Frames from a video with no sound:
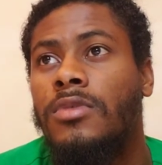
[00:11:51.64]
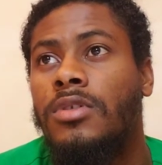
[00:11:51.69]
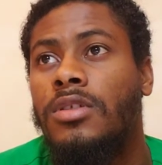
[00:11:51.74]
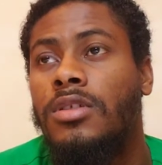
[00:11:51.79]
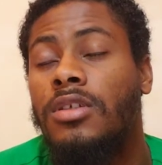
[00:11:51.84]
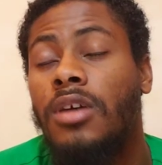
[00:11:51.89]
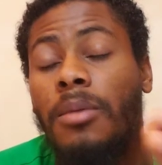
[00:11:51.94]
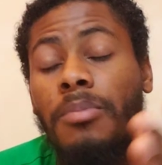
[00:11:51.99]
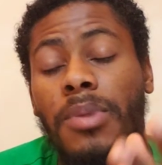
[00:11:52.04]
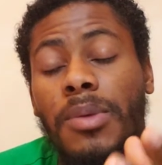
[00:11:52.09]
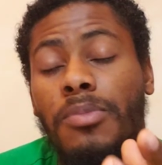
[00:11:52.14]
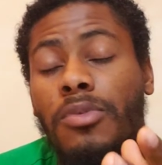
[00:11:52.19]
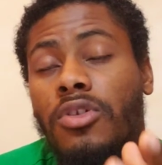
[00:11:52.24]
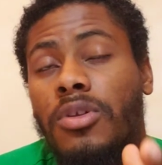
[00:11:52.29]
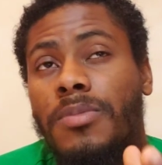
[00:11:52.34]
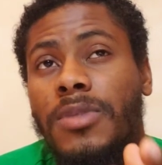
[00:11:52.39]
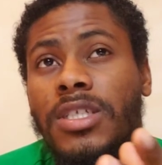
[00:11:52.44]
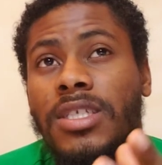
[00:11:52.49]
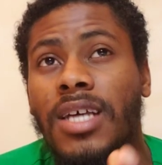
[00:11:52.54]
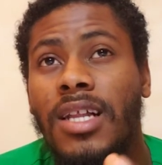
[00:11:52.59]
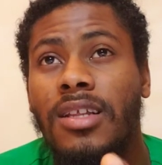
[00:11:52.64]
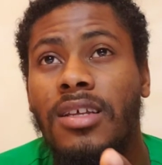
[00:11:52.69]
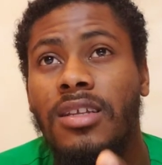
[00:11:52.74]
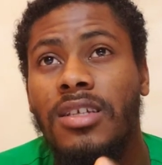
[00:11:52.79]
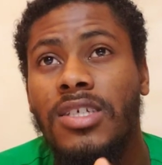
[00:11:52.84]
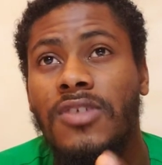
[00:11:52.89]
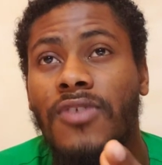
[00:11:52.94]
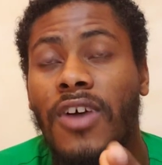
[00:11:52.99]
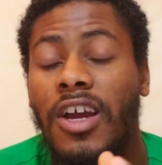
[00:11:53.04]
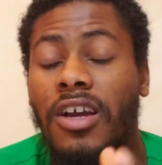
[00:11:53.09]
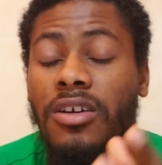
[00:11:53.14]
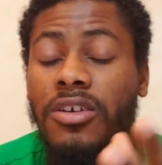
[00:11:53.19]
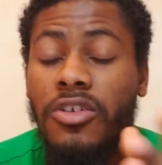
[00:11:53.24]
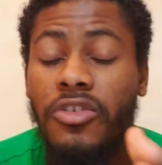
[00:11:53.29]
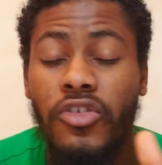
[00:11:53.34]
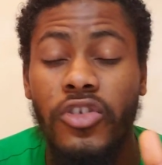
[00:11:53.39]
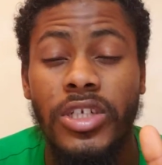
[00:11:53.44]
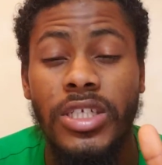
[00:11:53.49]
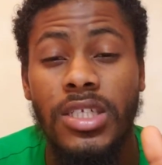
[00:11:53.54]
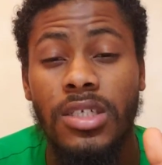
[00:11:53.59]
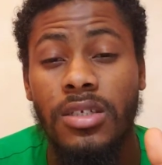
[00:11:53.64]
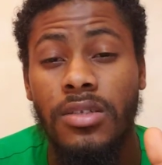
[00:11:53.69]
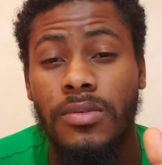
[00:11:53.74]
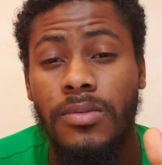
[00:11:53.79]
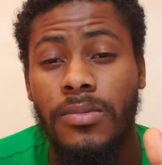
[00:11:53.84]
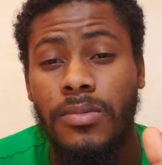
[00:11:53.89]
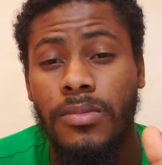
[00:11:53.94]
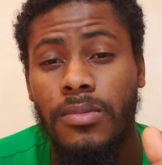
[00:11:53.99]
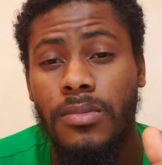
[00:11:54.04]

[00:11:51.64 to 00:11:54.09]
Some people will be telling you this for a good reason,